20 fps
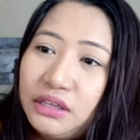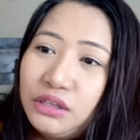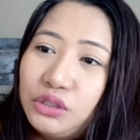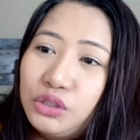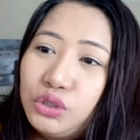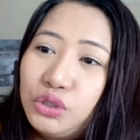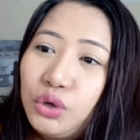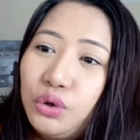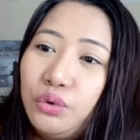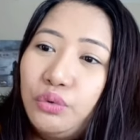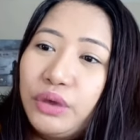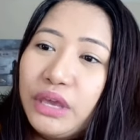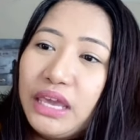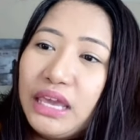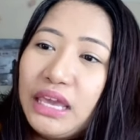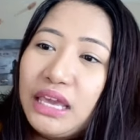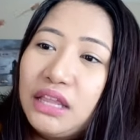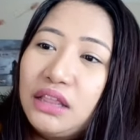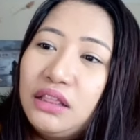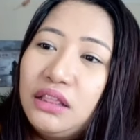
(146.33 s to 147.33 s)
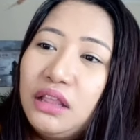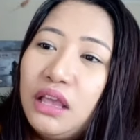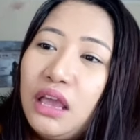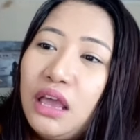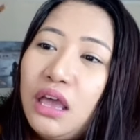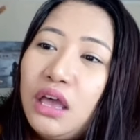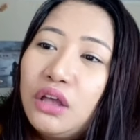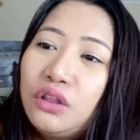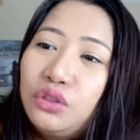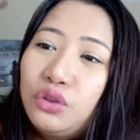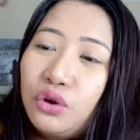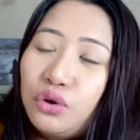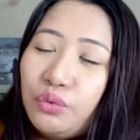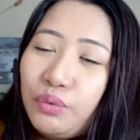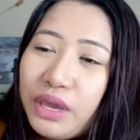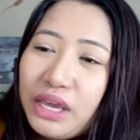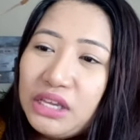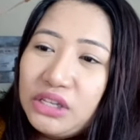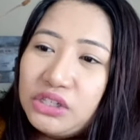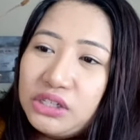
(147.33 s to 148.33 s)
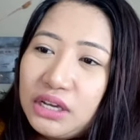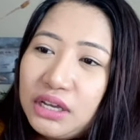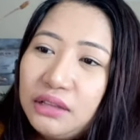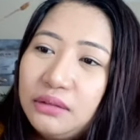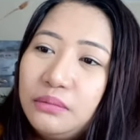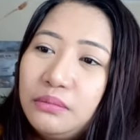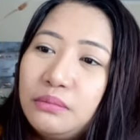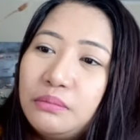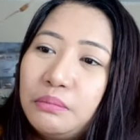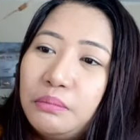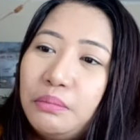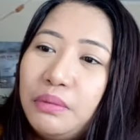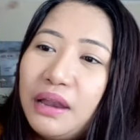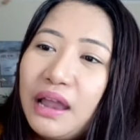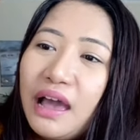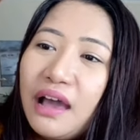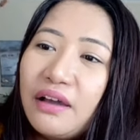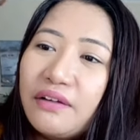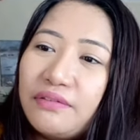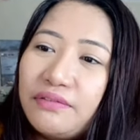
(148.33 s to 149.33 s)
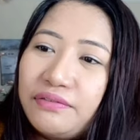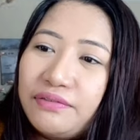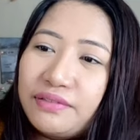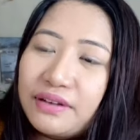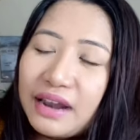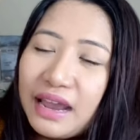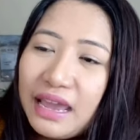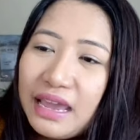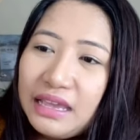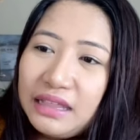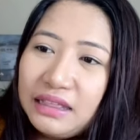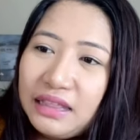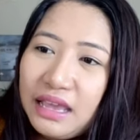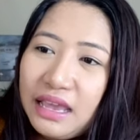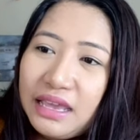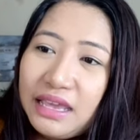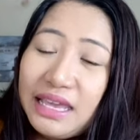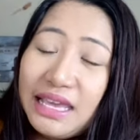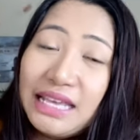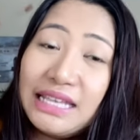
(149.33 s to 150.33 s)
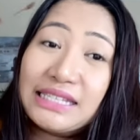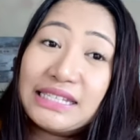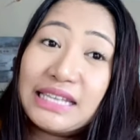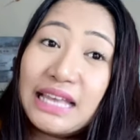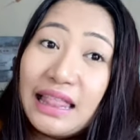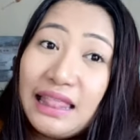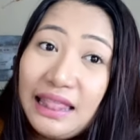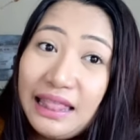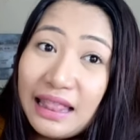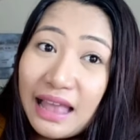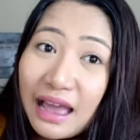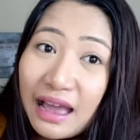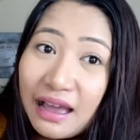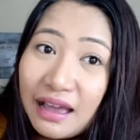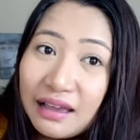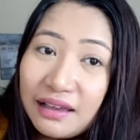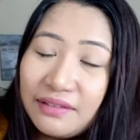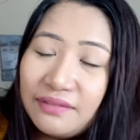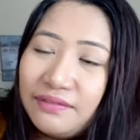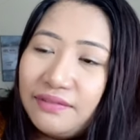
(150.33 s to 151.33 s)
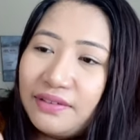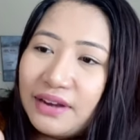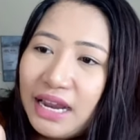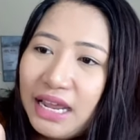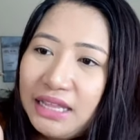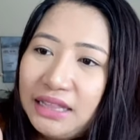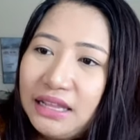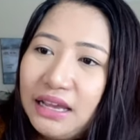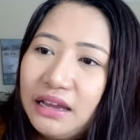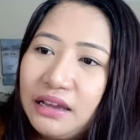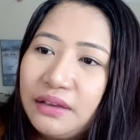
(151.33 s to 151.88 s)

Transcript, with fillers: So in Norwegian, Black Friday is Langfredag.